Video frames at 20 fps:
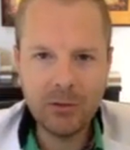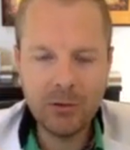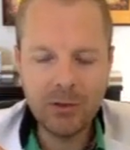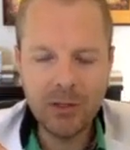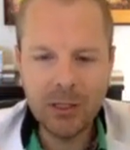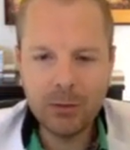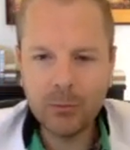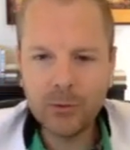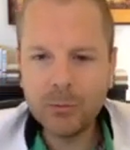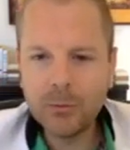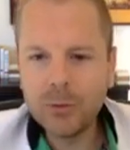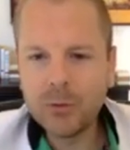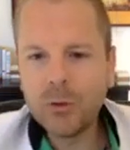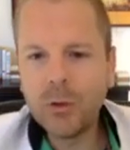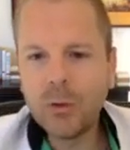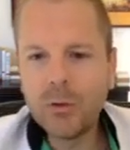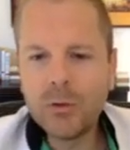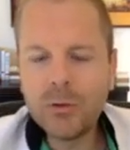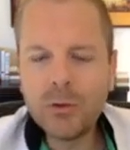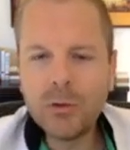that we would
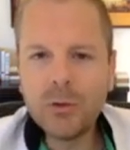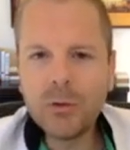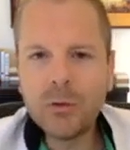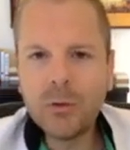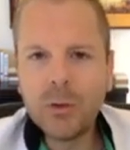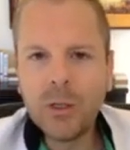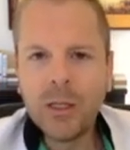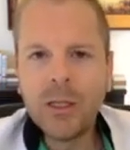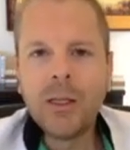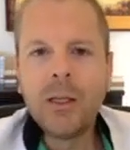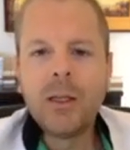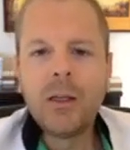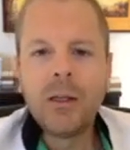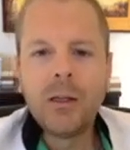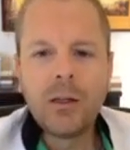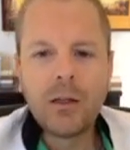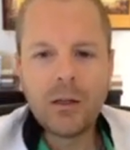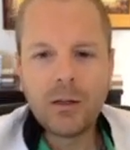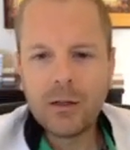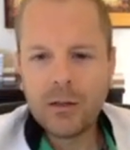go to
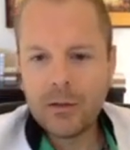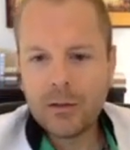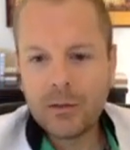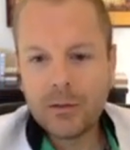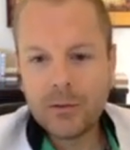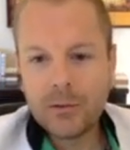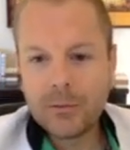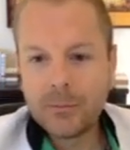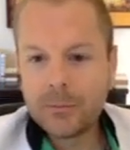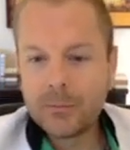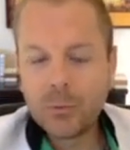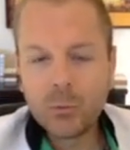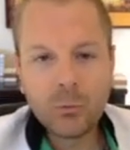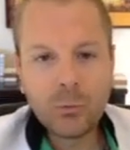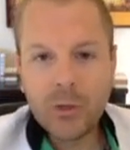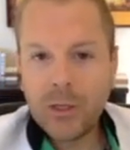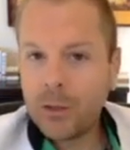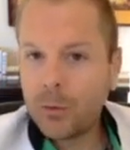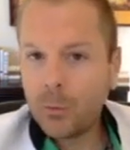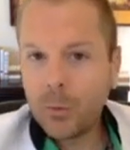
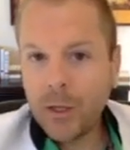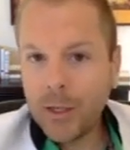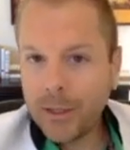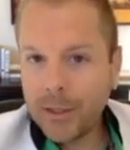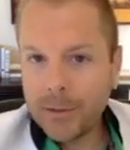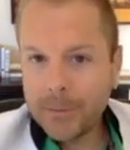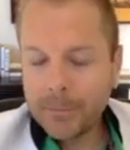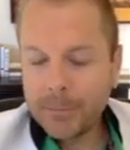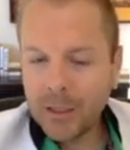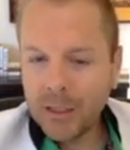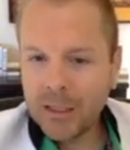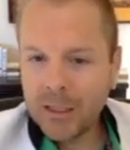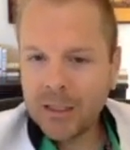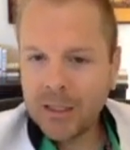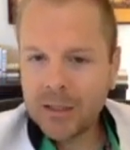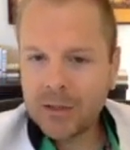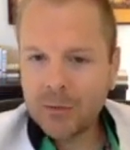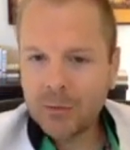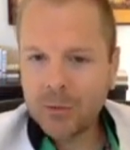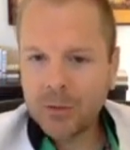right away. And
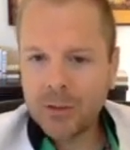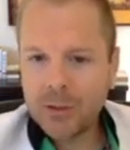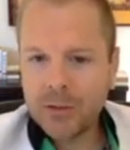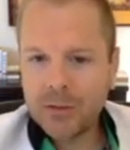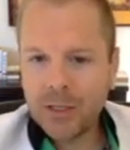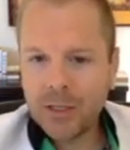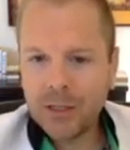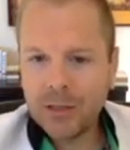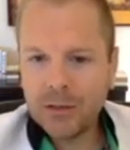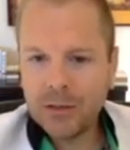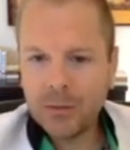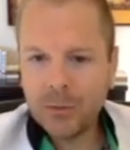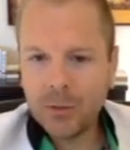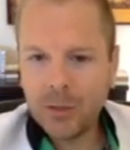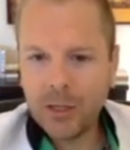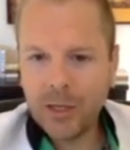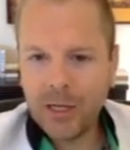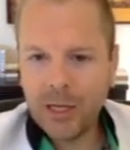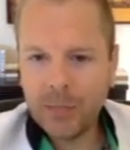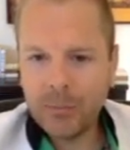that's exactly what
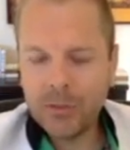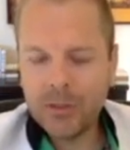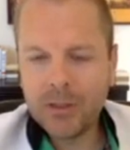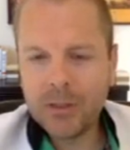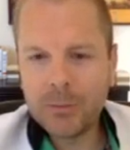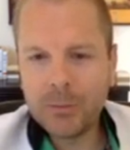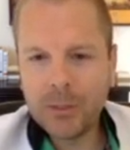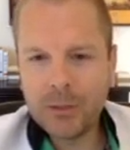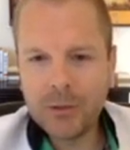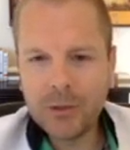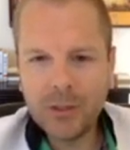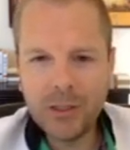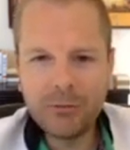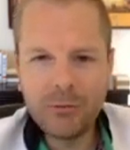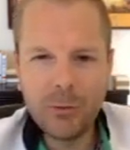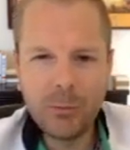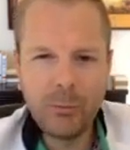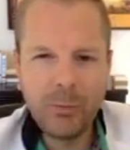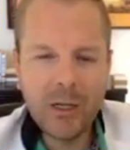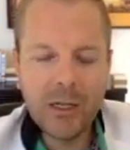happened, especially after
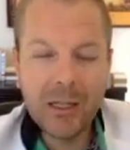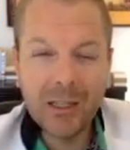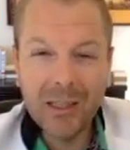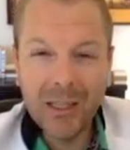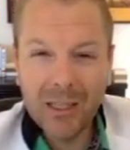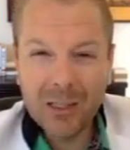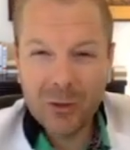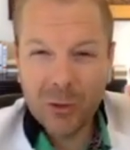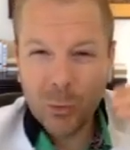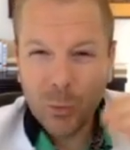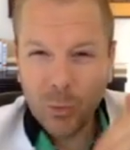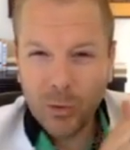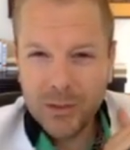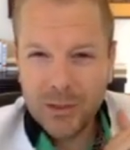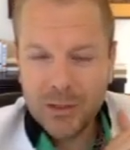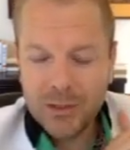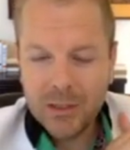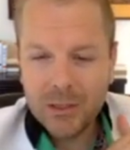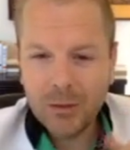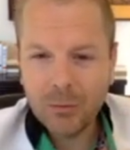breaking that
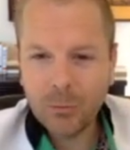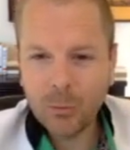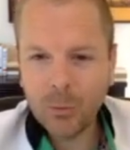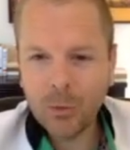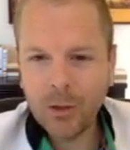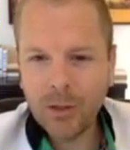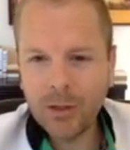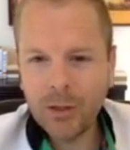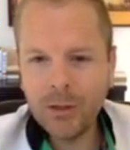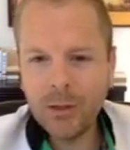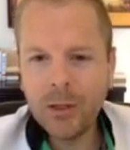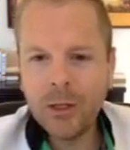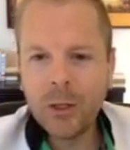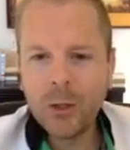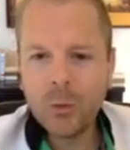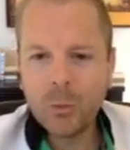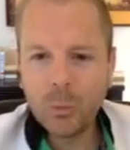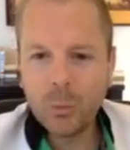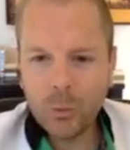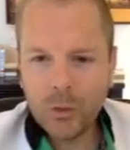
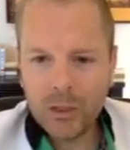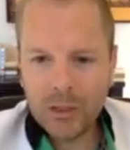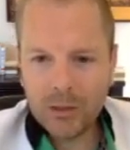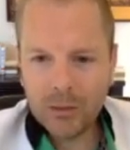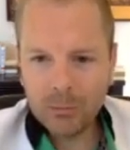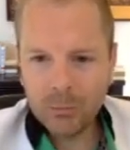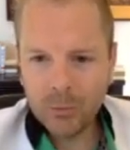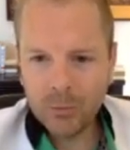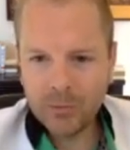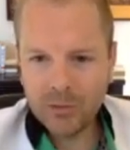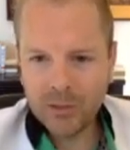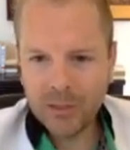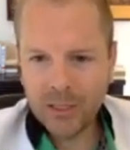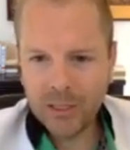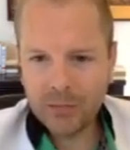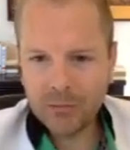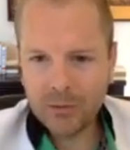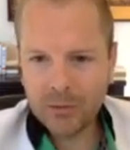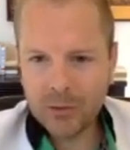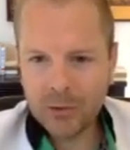21-week moving
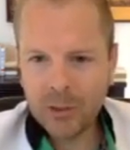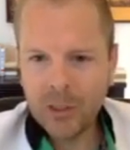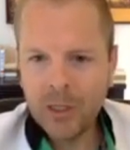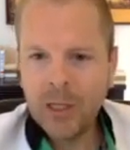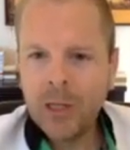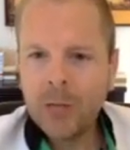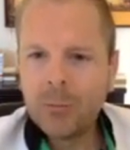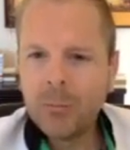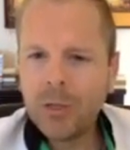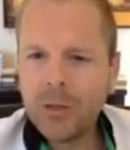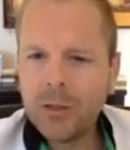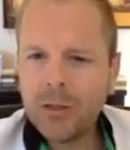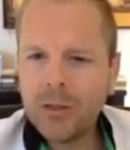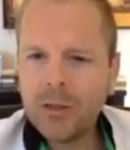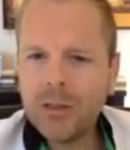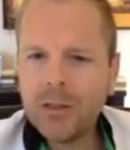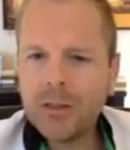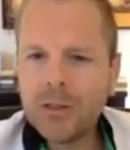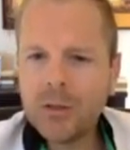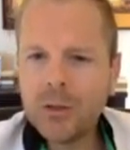average. But look at
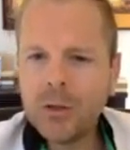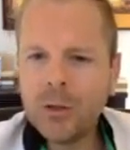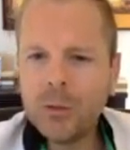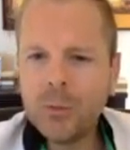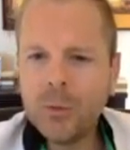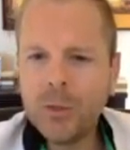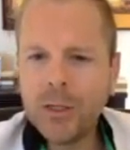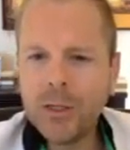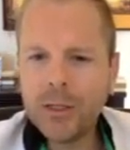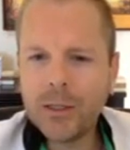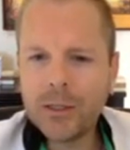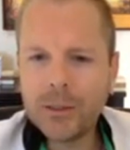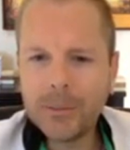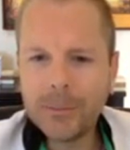this long wick.